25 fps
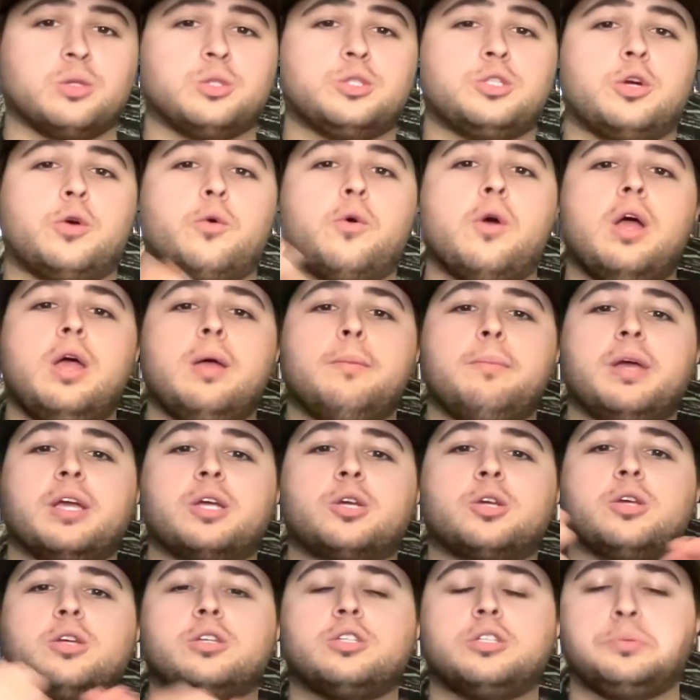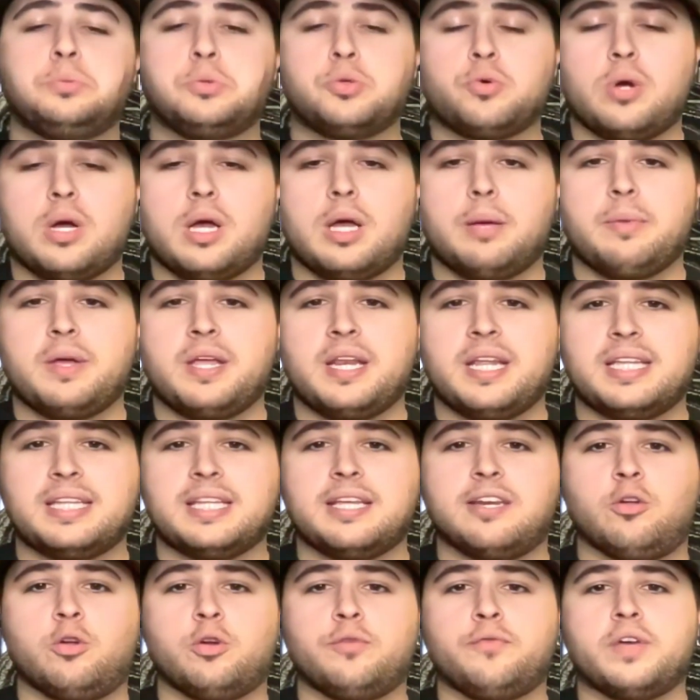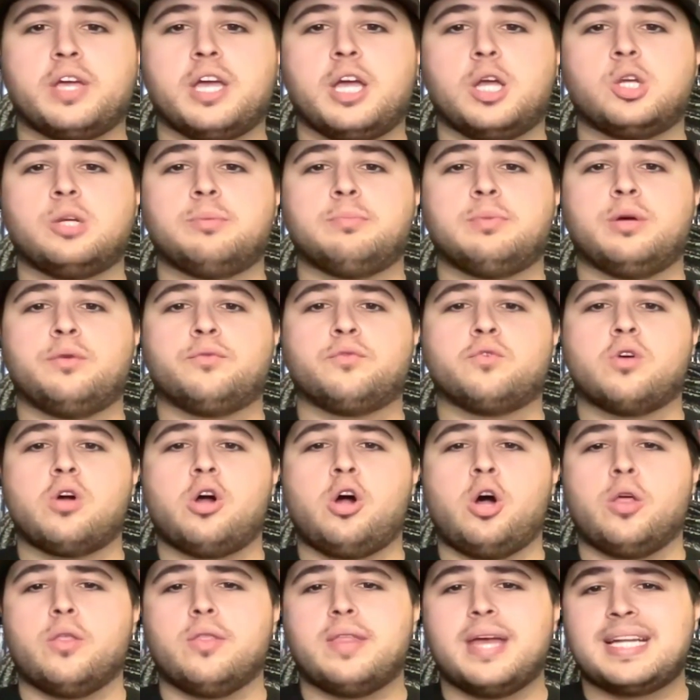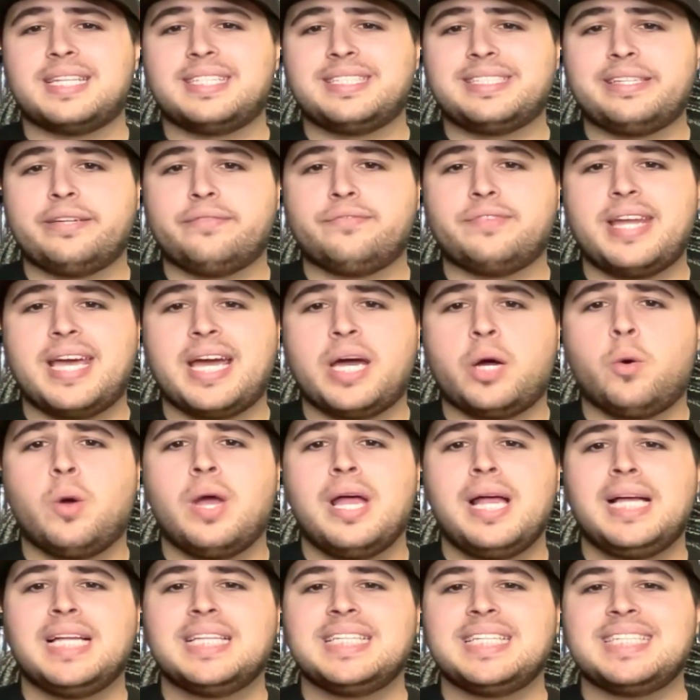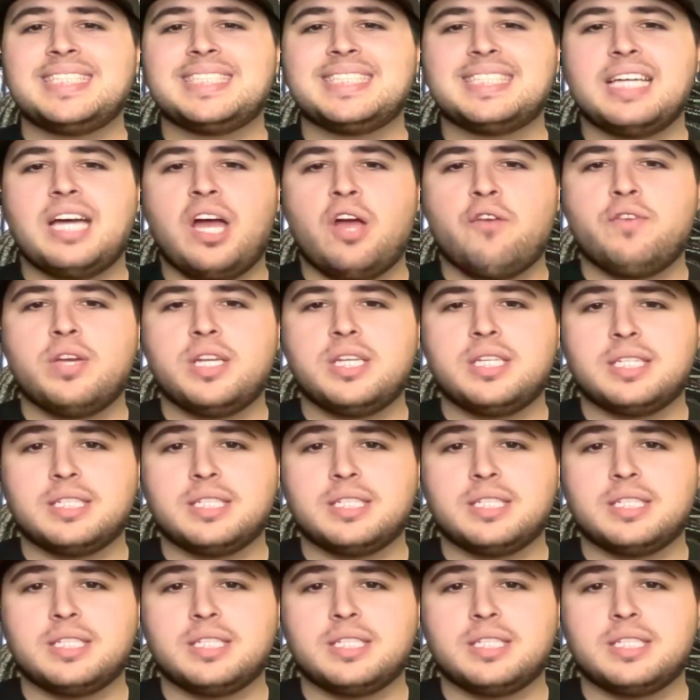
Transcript: So make sure you subscribe and hit that notification bell for all of that stuff. Now, let's dive into